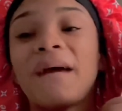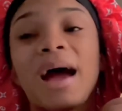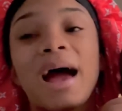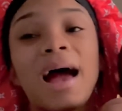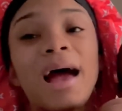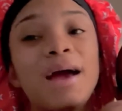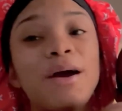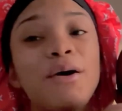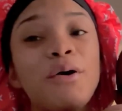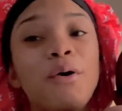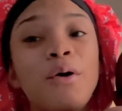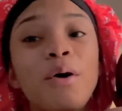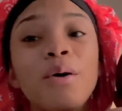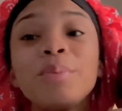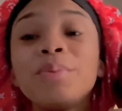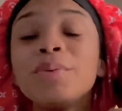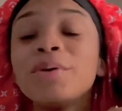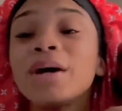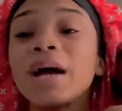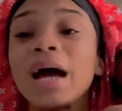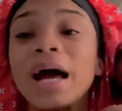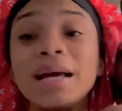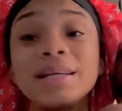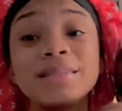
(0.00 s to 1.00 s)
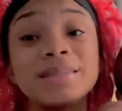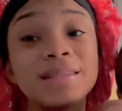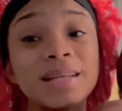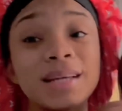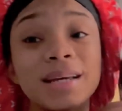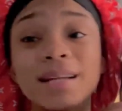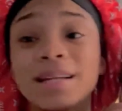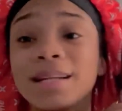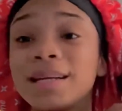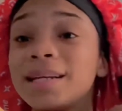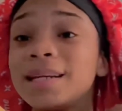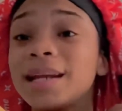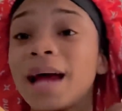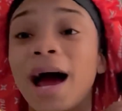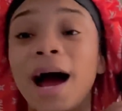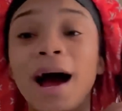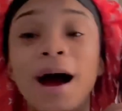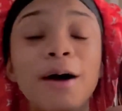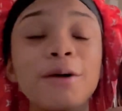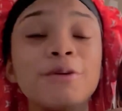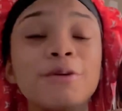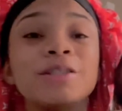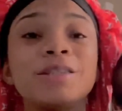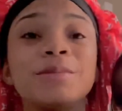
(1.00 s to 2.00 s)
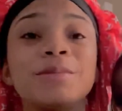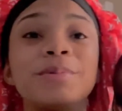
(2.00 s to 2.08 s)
I hope you guys said clean the house,